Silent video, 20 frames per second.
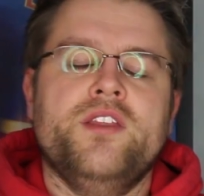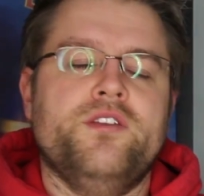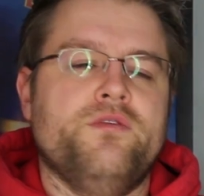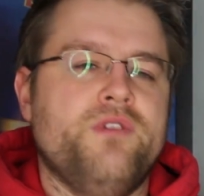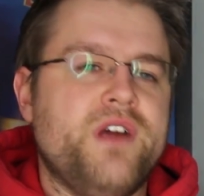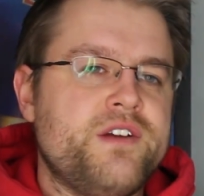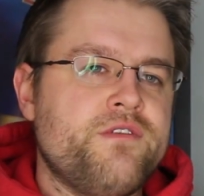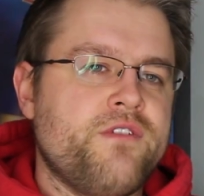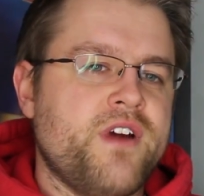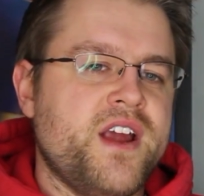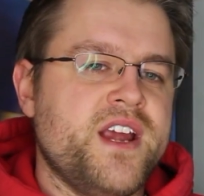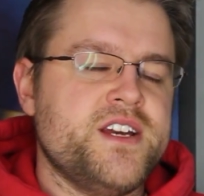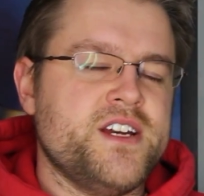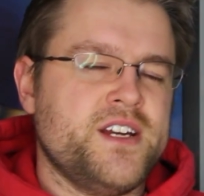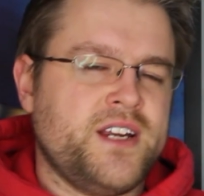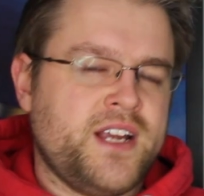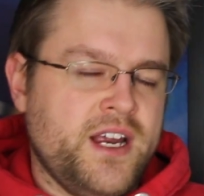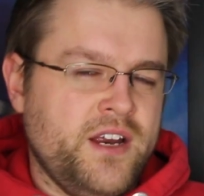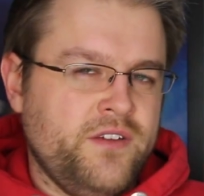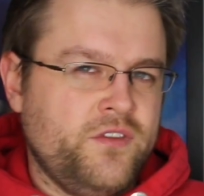the Red
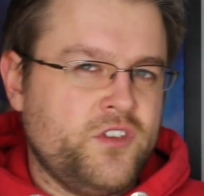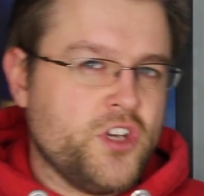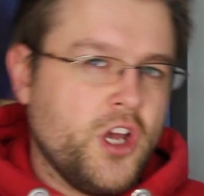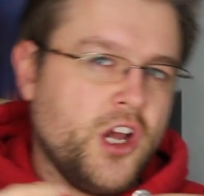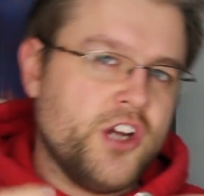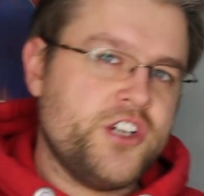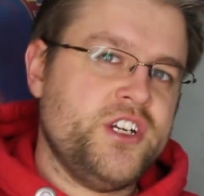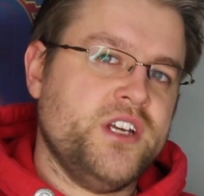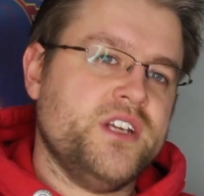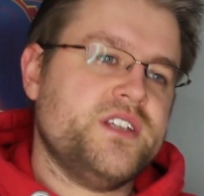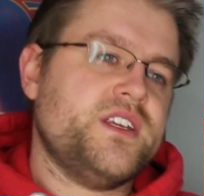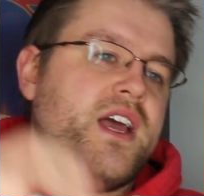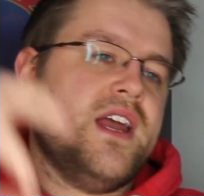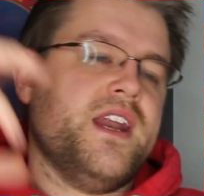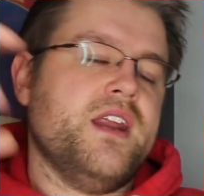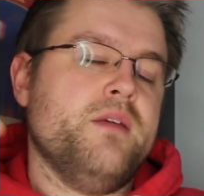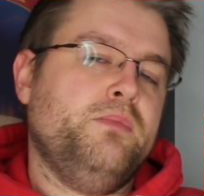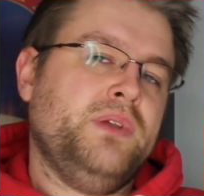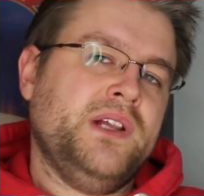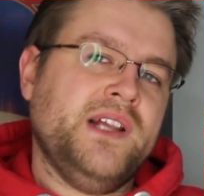Ranger kind of dodges
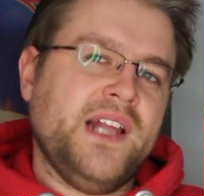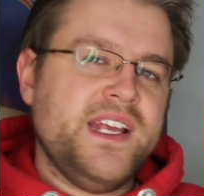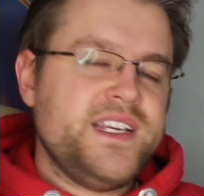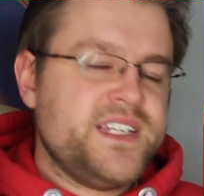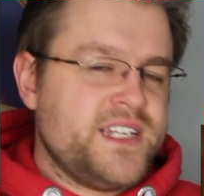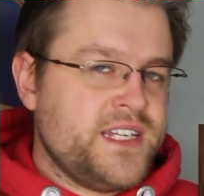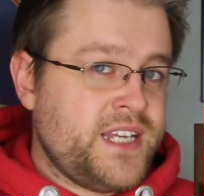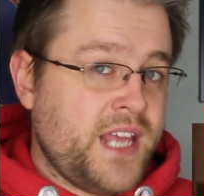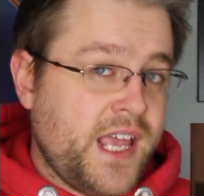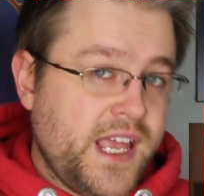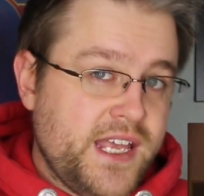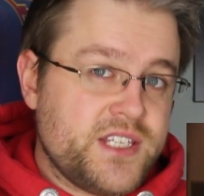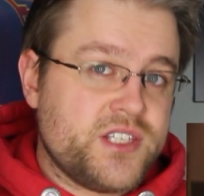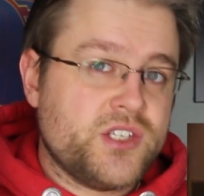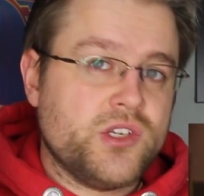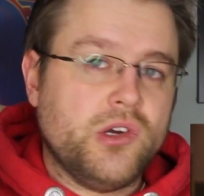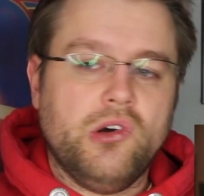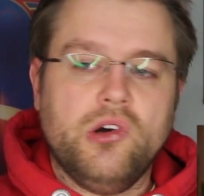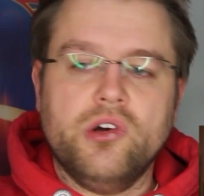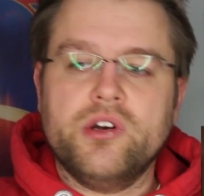and then places
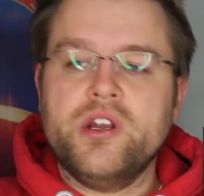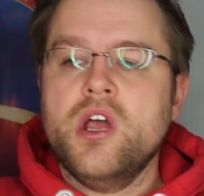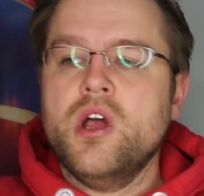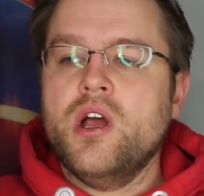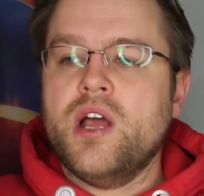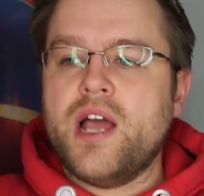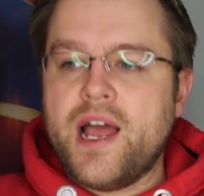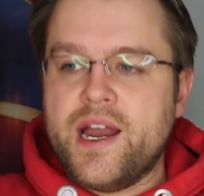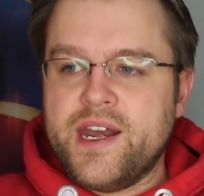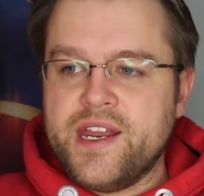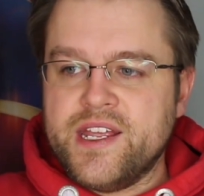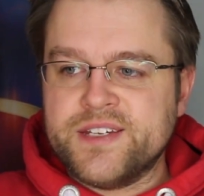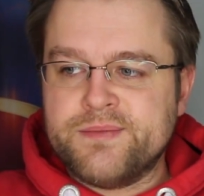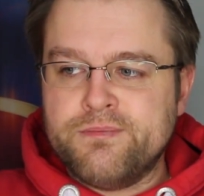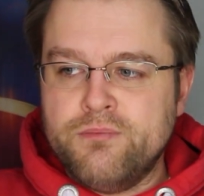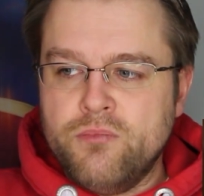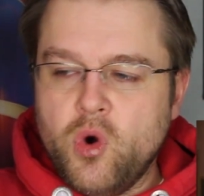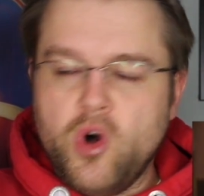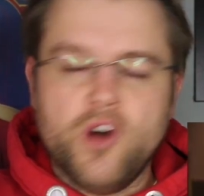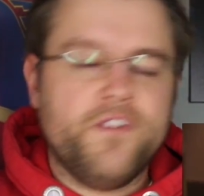his Zord and
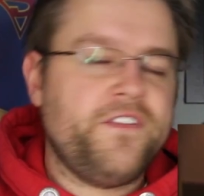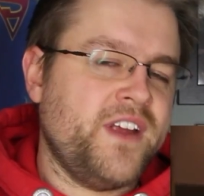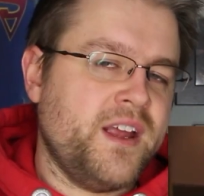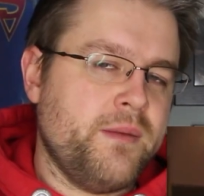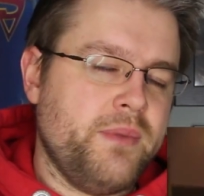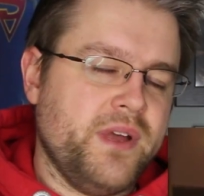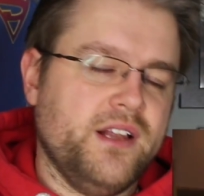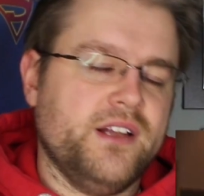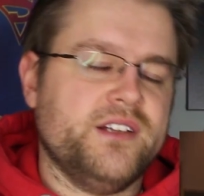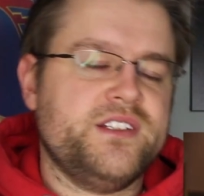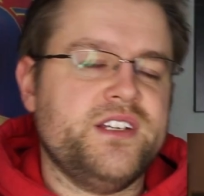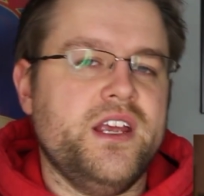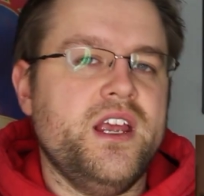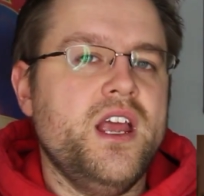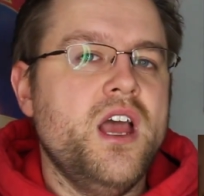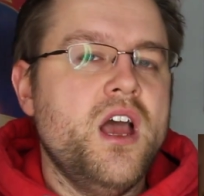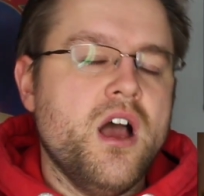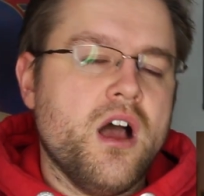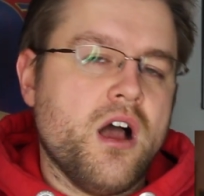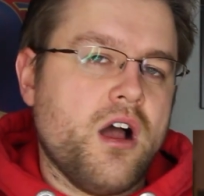his morphing
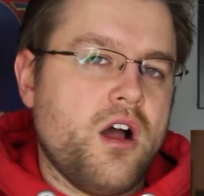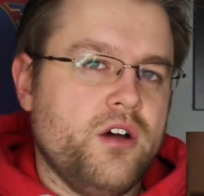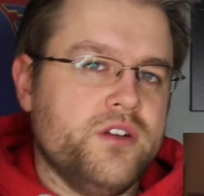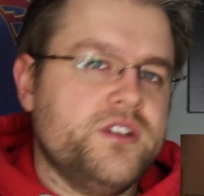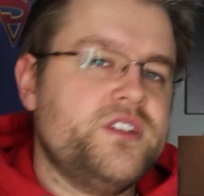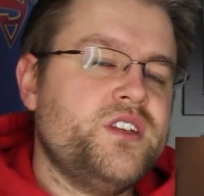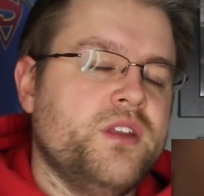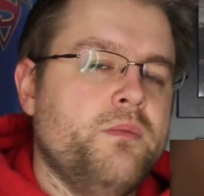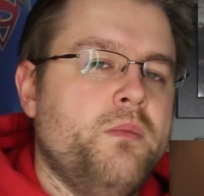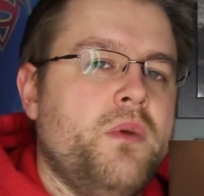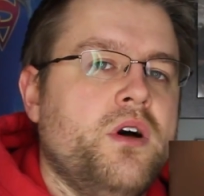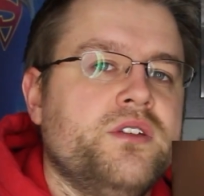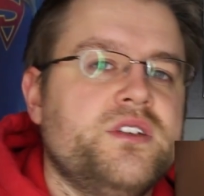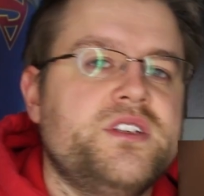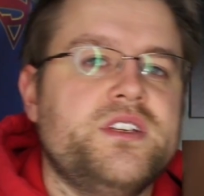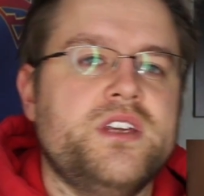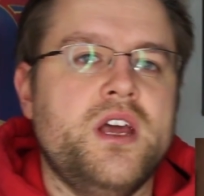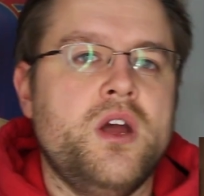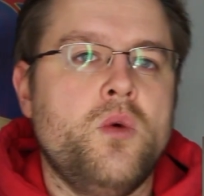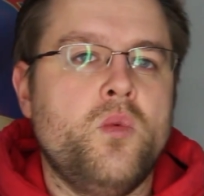ability onto the
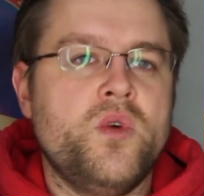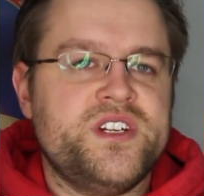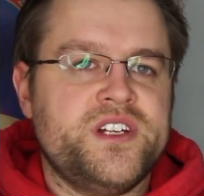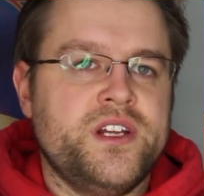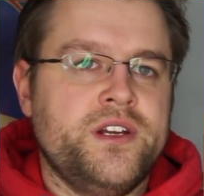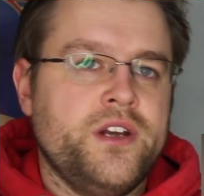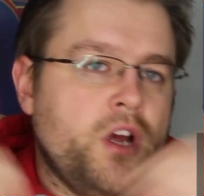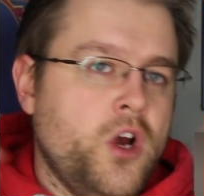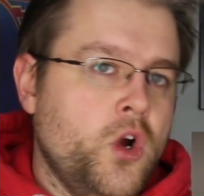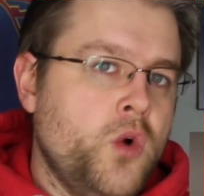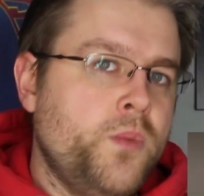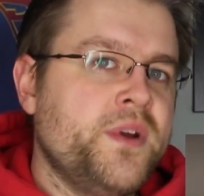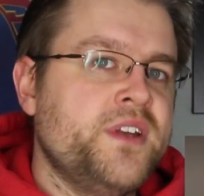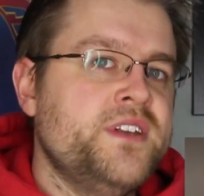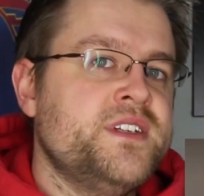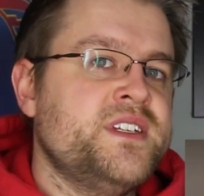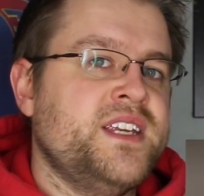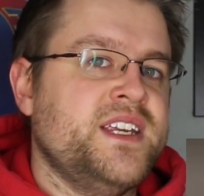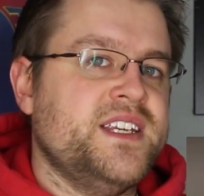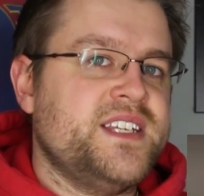monster, which then
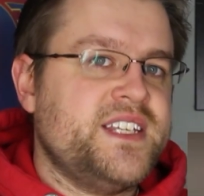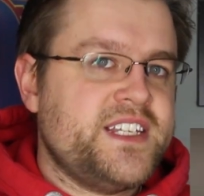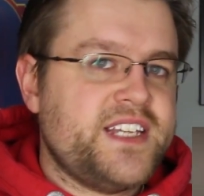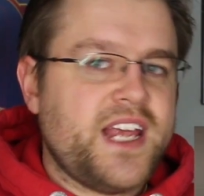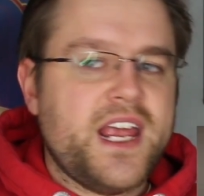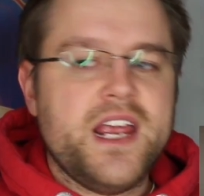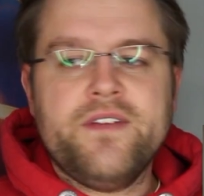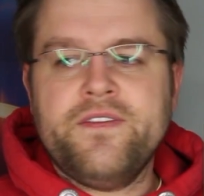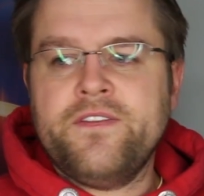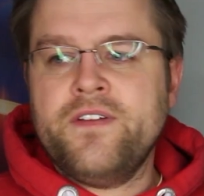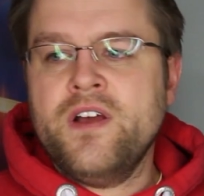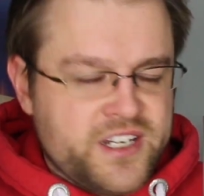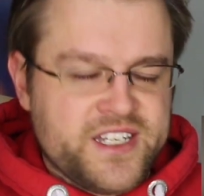opens his safe,